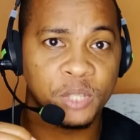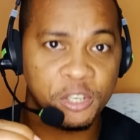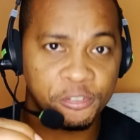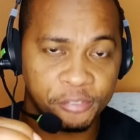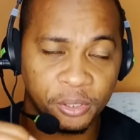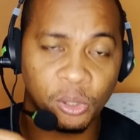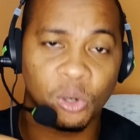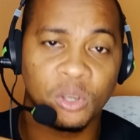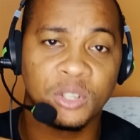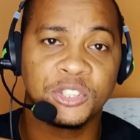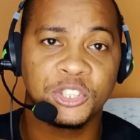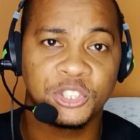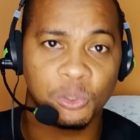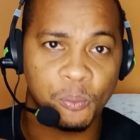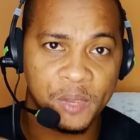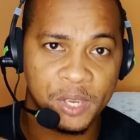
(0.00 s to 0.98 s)
through difficult
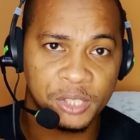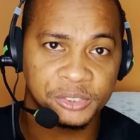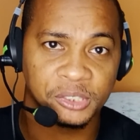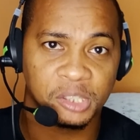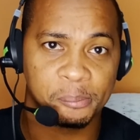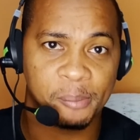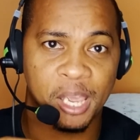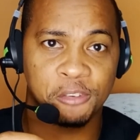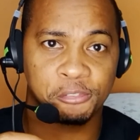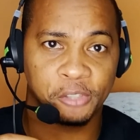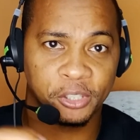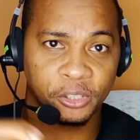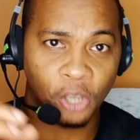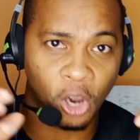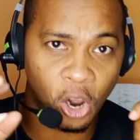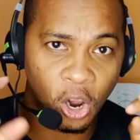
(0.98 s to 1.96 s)
situation, my
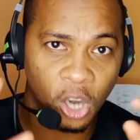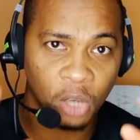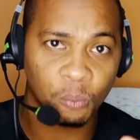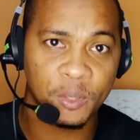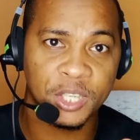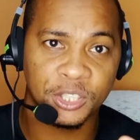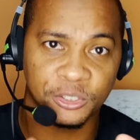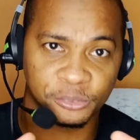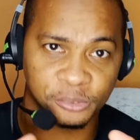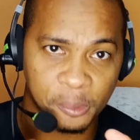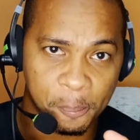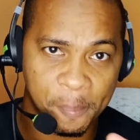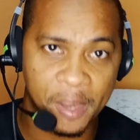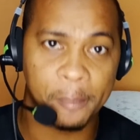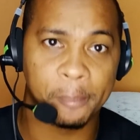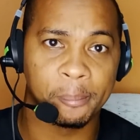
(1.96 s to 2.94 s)
friend, always
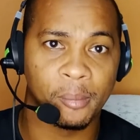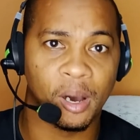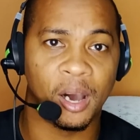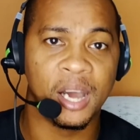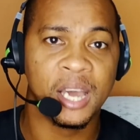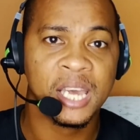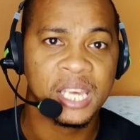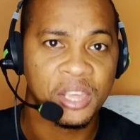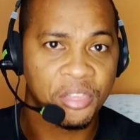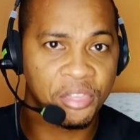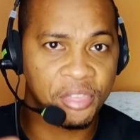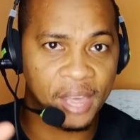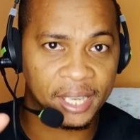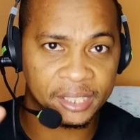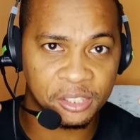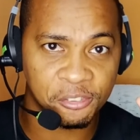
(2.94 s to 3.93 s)
remember
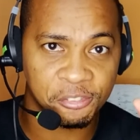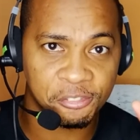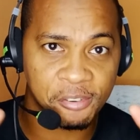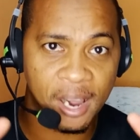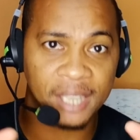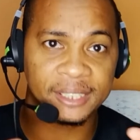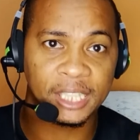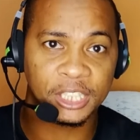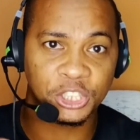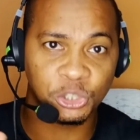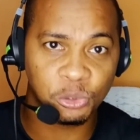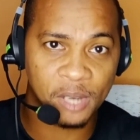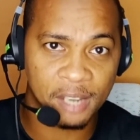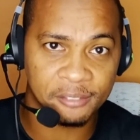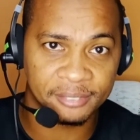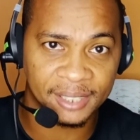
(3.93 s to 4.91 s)
that the fact that
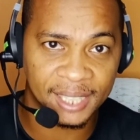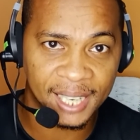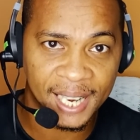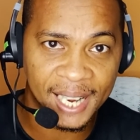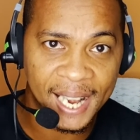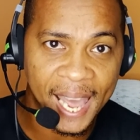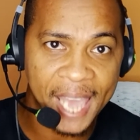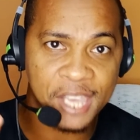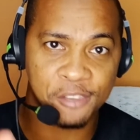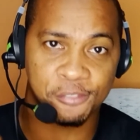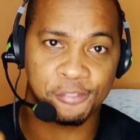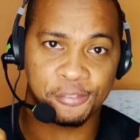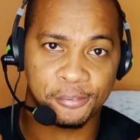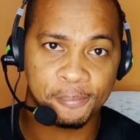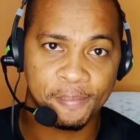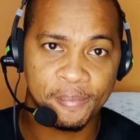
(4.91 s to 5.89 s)
you have
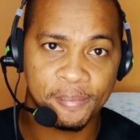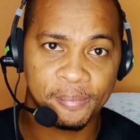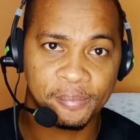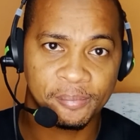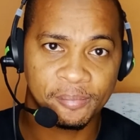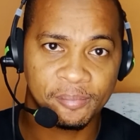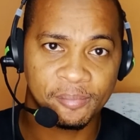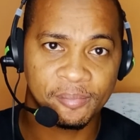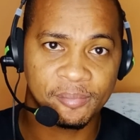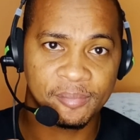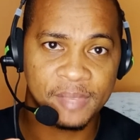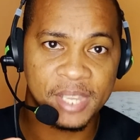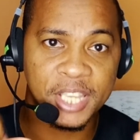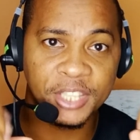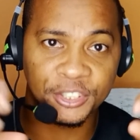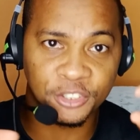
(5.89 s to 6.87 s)
life
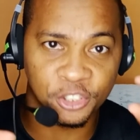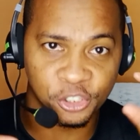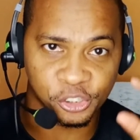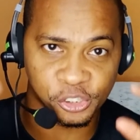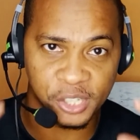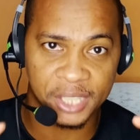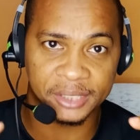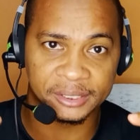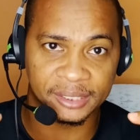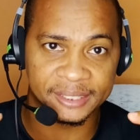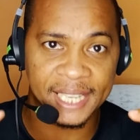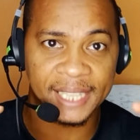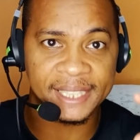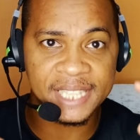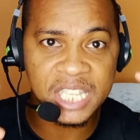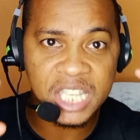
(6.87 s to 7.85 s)
is greater
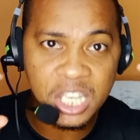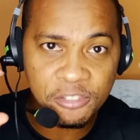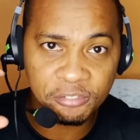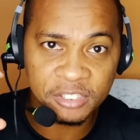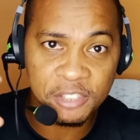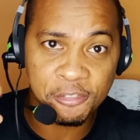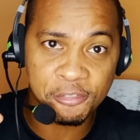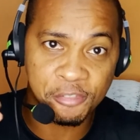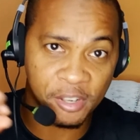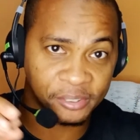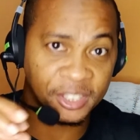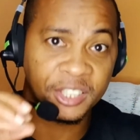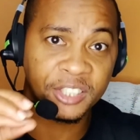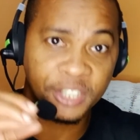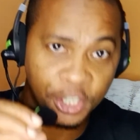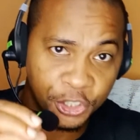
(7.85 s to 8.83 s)
than even the
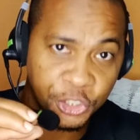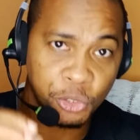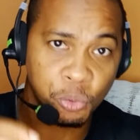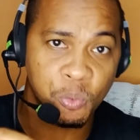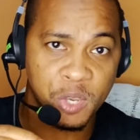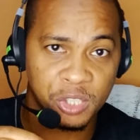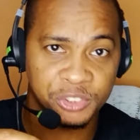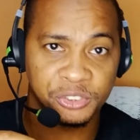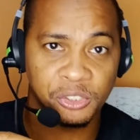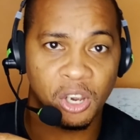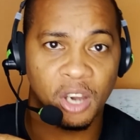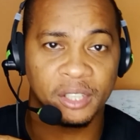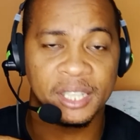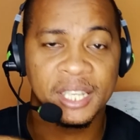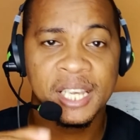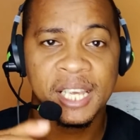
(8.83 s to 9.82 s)
very
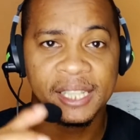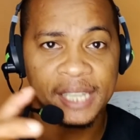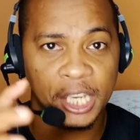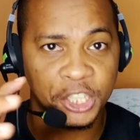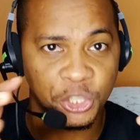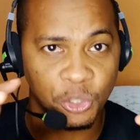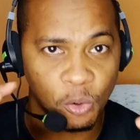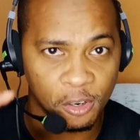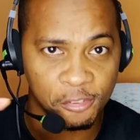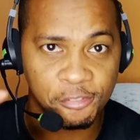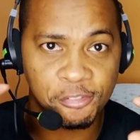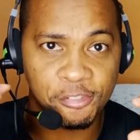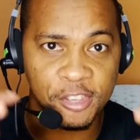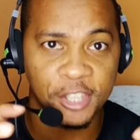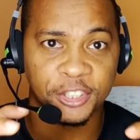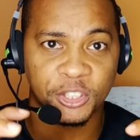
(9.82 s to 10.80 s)
situation that you are
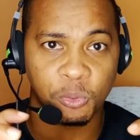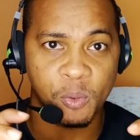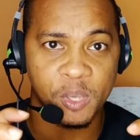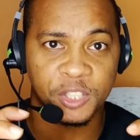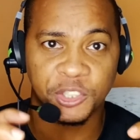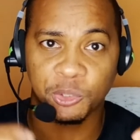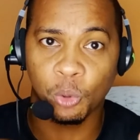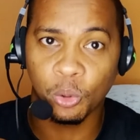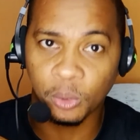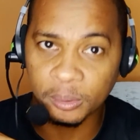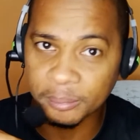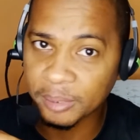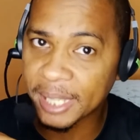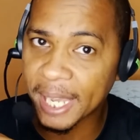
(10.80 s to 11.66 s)
faced with. So